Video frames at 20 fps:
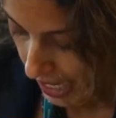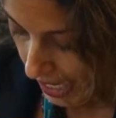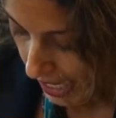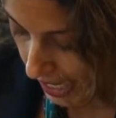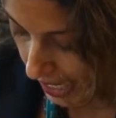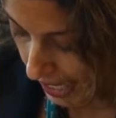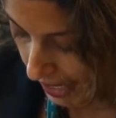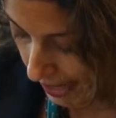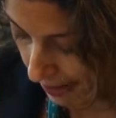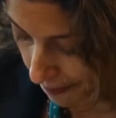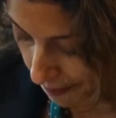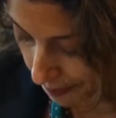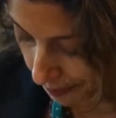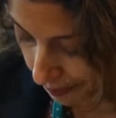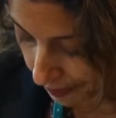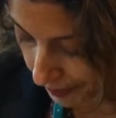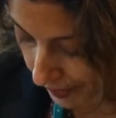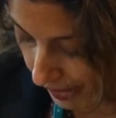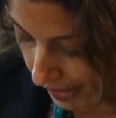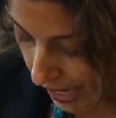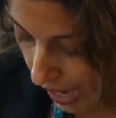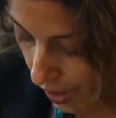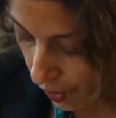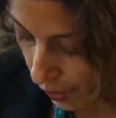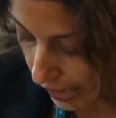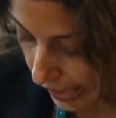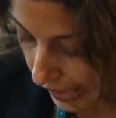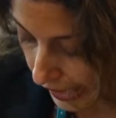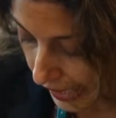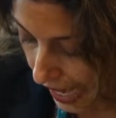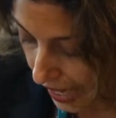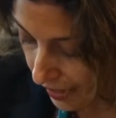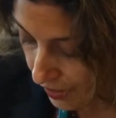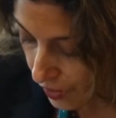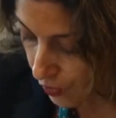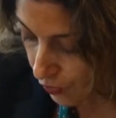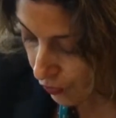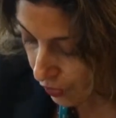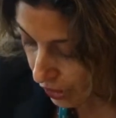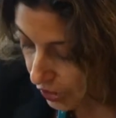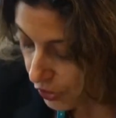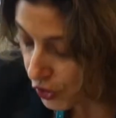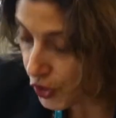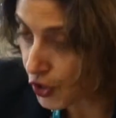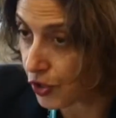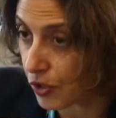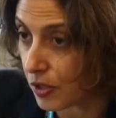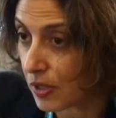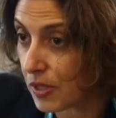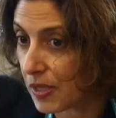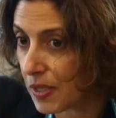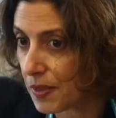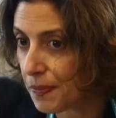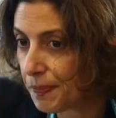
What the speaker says: Now, in other regions,